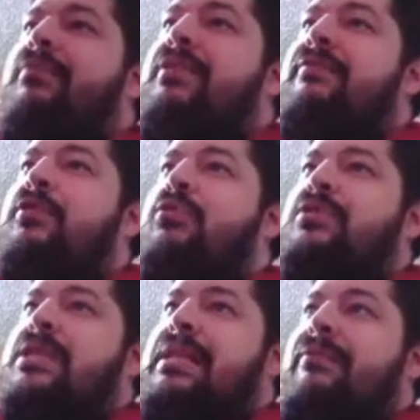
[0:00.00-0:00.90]

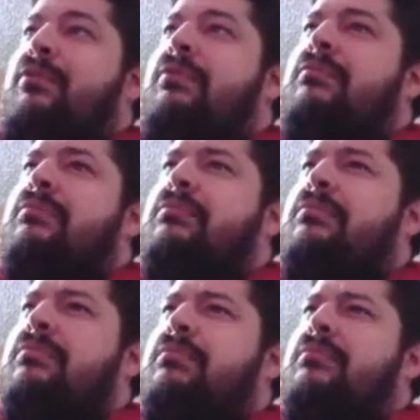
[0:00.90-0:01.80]
difficulty level.
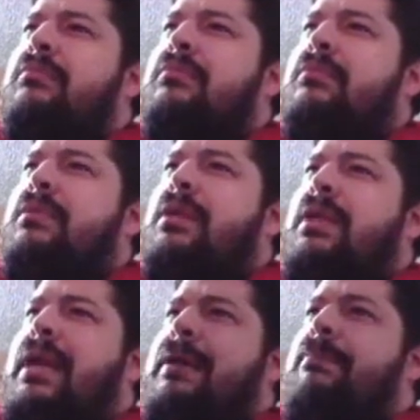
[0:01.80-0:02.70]

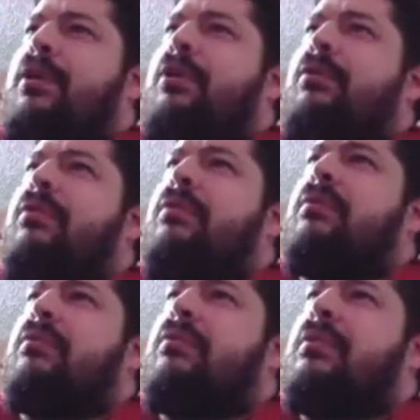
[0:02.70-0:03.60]
Game mode.
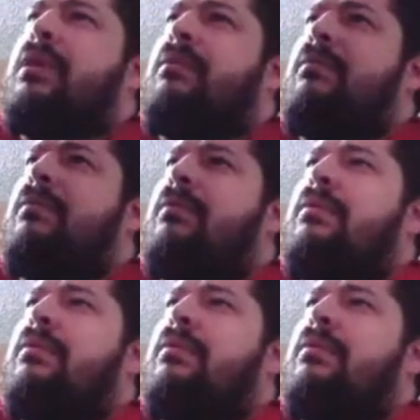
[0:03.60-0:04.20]
Yep.